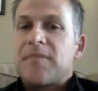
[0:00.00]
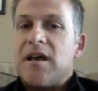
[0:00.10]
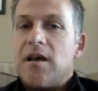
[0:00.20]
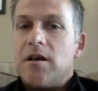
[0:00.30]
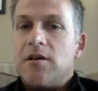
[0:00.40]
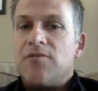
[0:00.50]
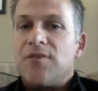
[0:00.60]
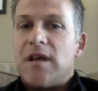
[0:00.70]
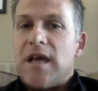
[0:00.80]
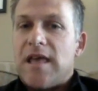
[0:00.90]

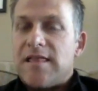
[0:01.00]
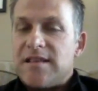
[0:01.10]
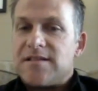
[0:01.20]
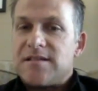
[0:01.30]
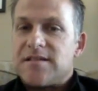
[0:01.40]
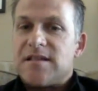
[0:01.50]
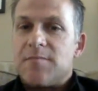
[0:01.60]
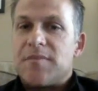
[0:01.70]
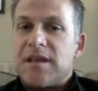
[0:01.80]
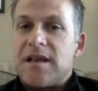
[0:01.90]
of this is
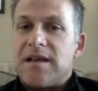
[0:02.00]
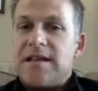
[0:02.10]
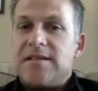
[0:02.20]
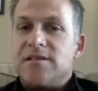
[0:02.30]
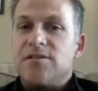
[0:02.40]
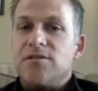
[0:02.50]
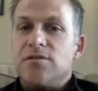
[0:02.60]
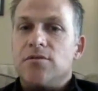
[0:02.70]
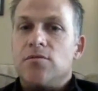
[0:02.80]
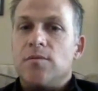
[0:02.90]
something I need to
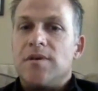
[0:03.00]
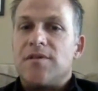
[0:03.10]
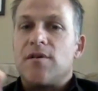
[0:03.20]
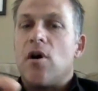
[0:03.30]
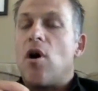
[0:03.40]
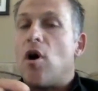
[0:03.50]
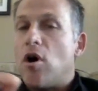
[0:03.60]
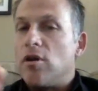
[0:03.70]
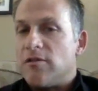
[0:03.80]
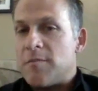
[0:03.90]
do with
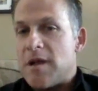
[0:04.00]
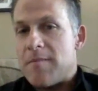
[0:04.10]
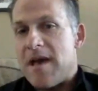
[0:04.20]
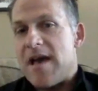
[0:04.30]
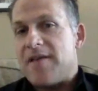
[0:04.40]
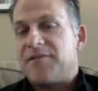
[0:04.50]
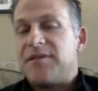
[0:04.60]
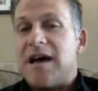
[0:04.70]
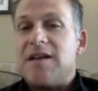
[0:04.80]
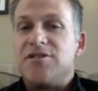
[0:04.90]
all of my math,
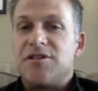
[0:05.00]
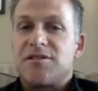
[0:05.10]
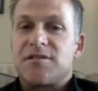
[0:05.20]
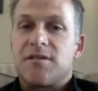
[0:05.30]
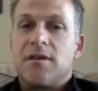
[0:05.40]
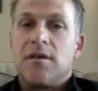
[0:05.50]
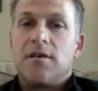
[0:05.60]
not just